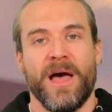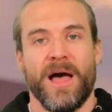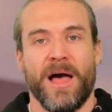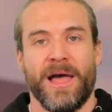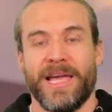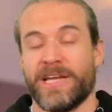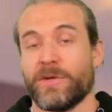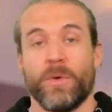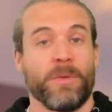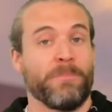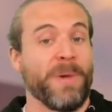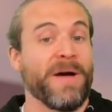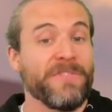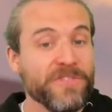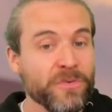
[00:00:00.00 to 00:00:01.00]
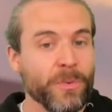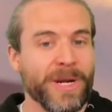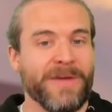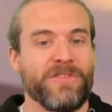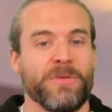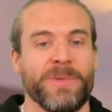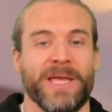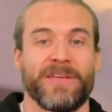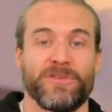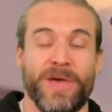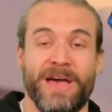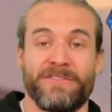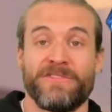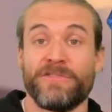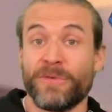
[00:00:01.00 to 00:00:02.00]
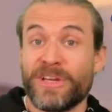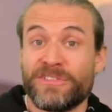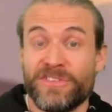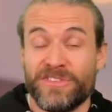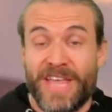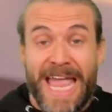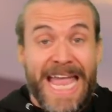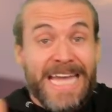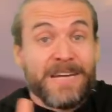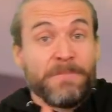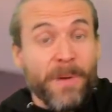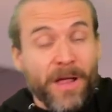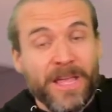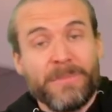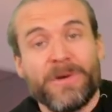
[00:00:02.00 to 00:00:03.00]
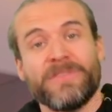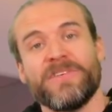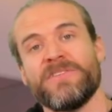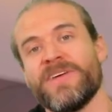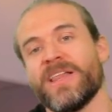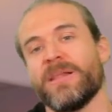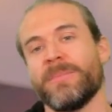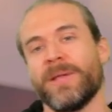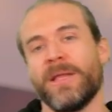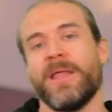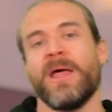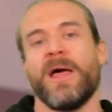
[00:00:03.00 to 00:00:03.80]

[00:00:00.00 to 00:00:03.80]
ignore buffs, whatever, because you have freezes and polymorph available,